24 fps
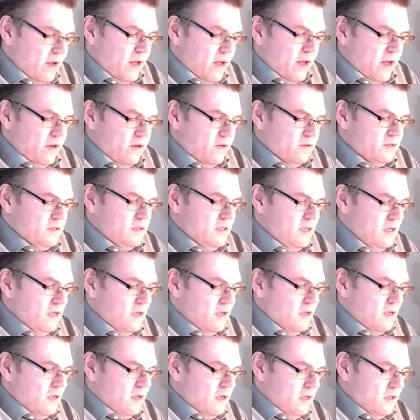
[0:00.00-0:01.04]
and you see
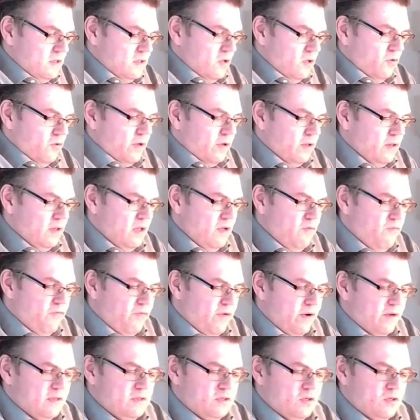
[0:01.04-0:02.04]
it's looking different.